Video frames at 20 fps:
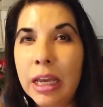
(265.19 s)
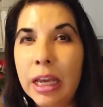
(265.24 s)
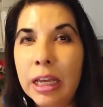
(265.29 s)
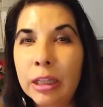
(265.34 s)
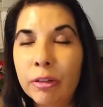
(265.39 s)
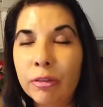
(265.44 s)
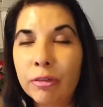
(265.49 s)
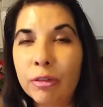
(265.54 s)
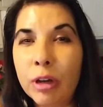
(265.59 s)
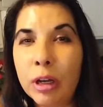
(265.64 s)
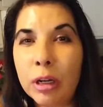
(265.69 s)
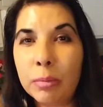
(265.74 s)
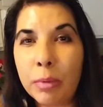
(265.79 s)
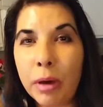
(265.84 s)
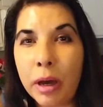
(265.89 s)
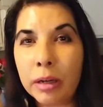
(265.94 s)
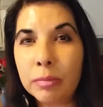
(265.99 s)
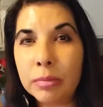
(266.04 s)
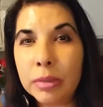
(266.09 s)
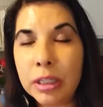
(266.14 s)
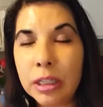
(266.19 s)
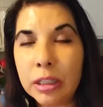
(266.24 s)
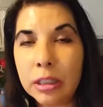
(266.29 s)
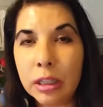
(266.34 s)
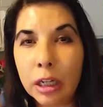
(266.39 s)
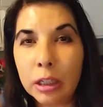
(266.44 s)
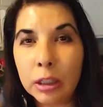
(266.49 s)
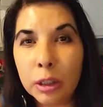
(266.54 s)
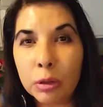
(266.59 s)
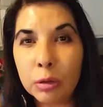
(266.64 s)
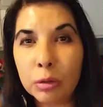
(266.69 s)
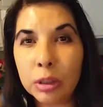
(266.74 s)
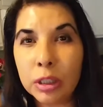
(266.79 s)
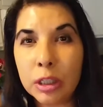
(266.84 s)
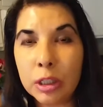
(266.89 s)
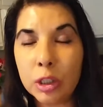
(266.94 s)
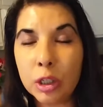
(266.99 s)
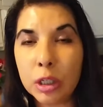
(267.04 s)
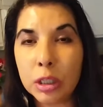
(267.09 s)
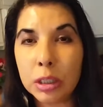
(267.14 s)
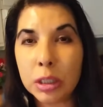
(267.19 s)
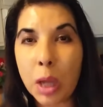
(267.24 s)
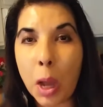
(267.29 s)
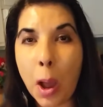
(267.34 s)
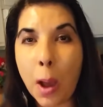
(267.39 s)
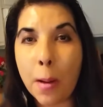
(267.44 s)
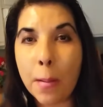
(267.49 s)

in the front bottom teeth literally just